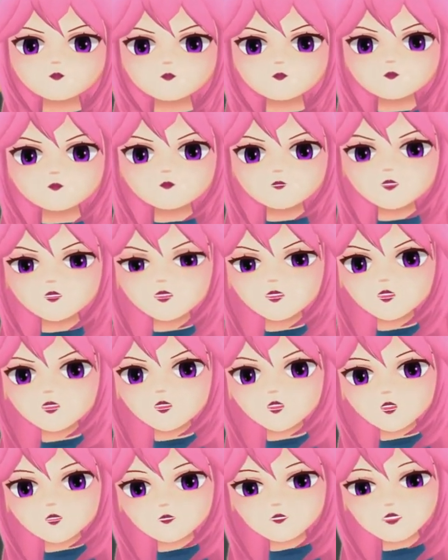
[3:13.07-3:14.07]
And now all of
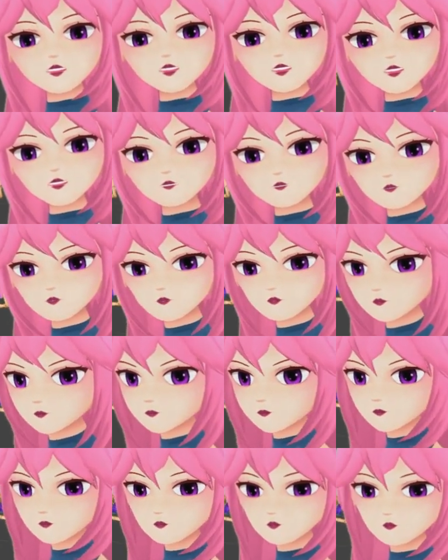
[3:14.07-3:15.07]
that
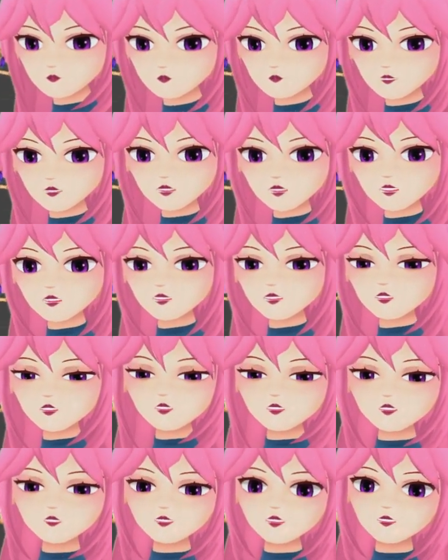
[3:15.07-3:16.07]

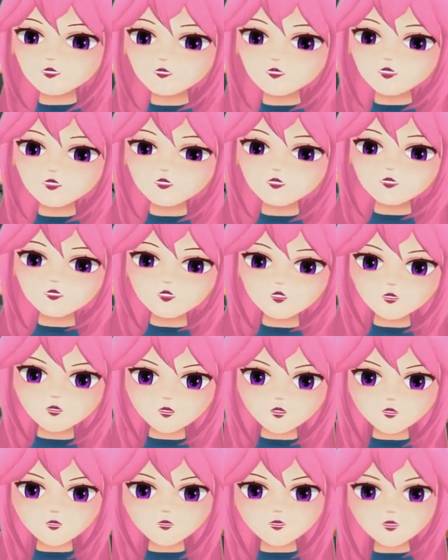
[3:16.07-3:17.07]
the normals
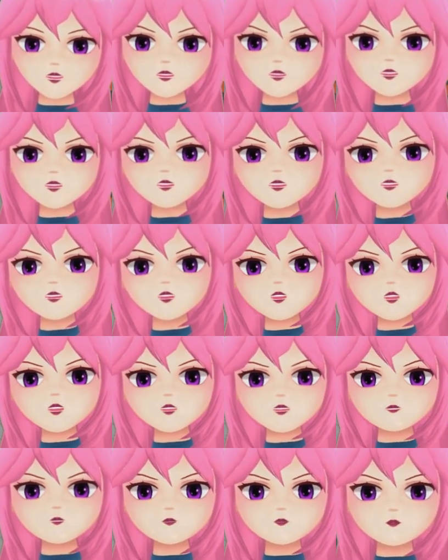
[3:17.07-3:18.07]
lighting has gone.
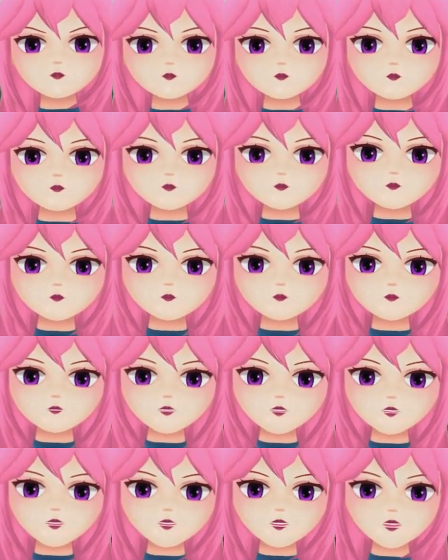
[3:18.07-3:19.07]
So
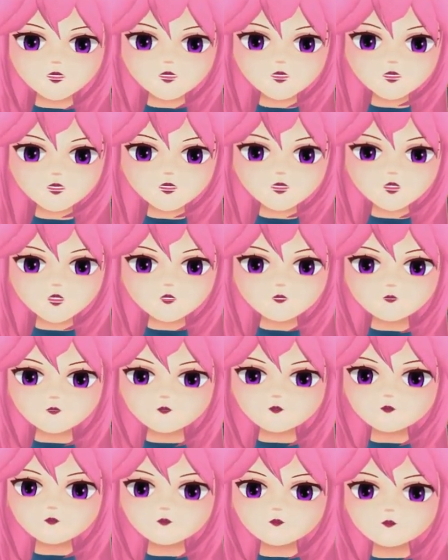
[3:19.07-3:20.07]
now
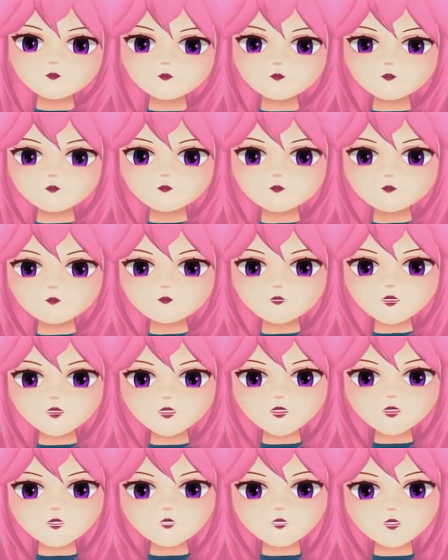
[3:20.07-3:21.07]
have a
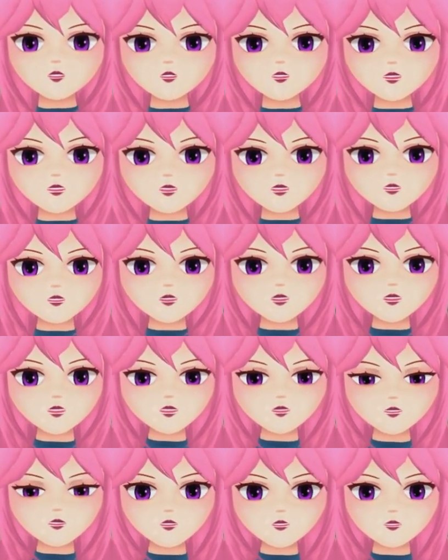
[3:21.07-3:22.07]
general look
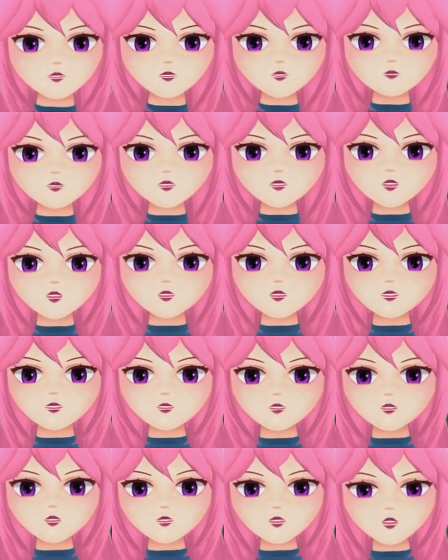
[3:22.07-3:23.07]
around at your
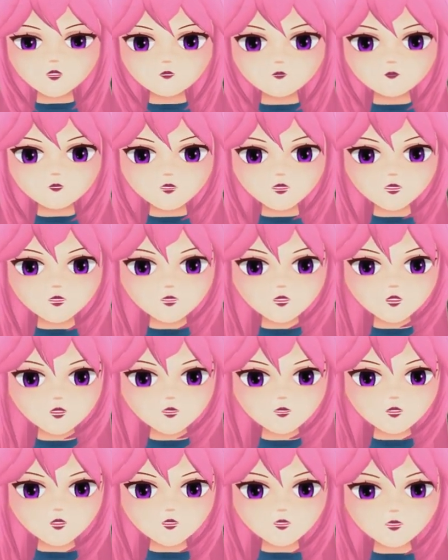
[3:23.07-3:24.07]
model, make sure it's all
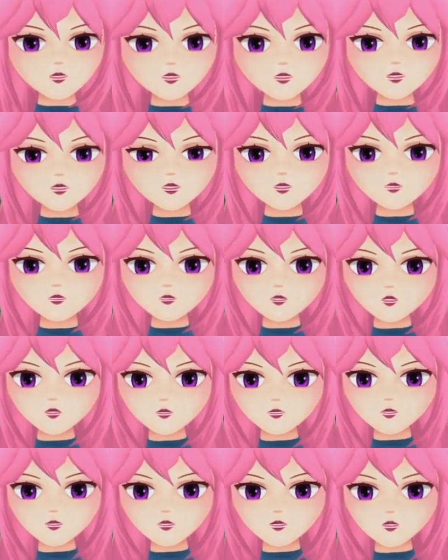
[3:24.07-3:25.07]
looking as you wish it
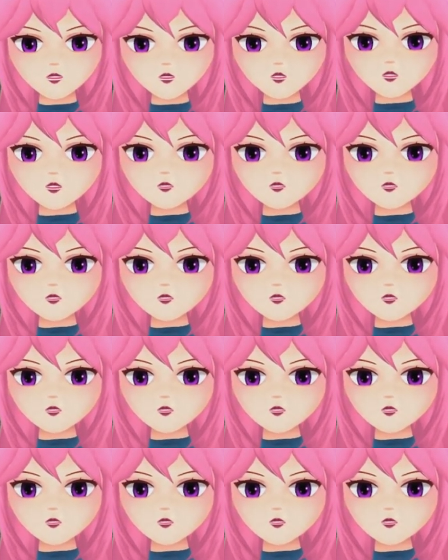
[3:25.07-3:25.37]
to.